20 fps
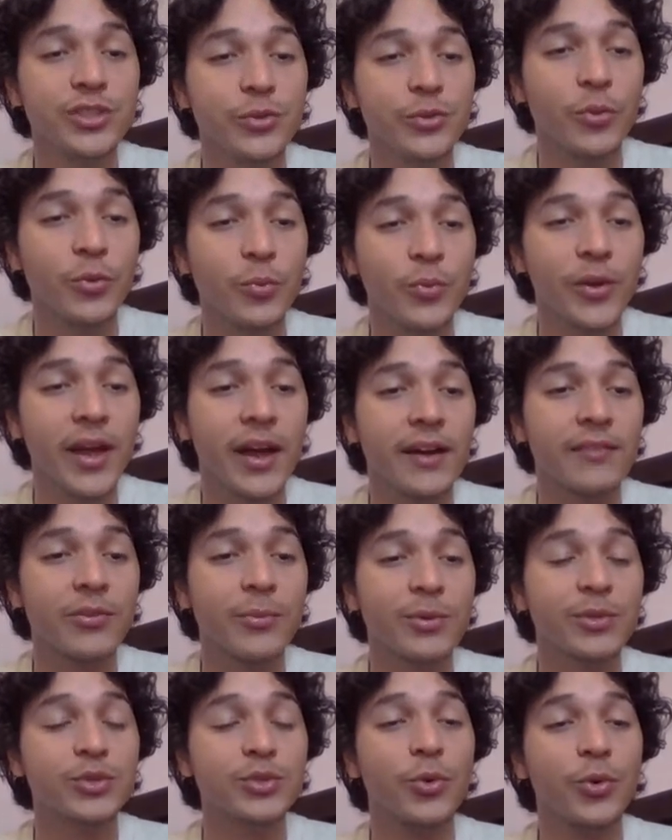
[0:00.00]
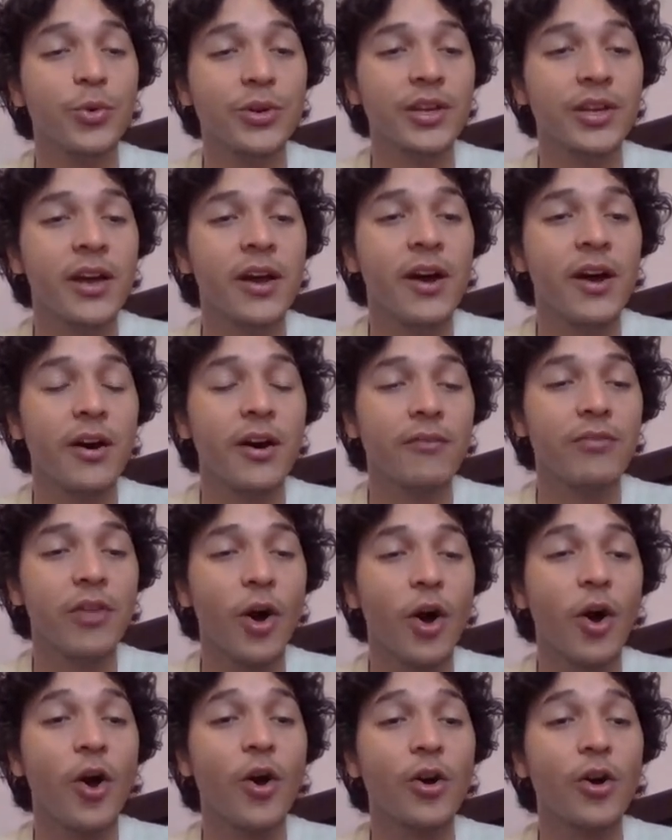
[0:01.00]
when we have the majority of the
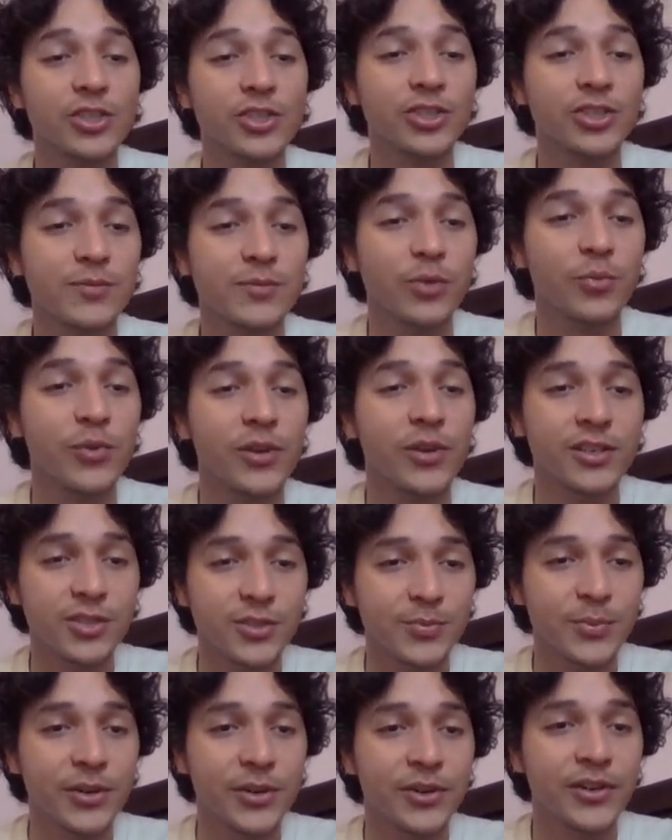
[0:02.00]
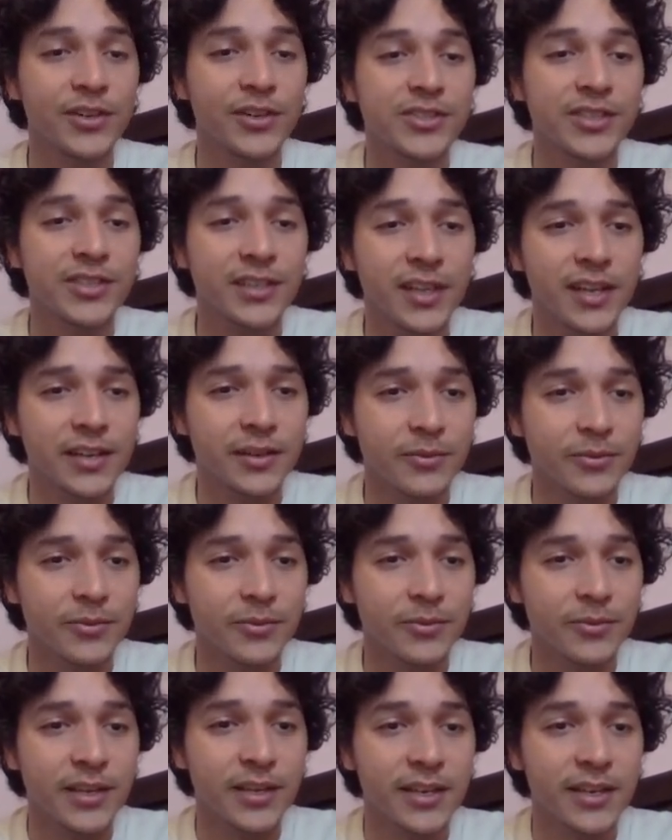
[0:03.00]
hardships that we experience in life,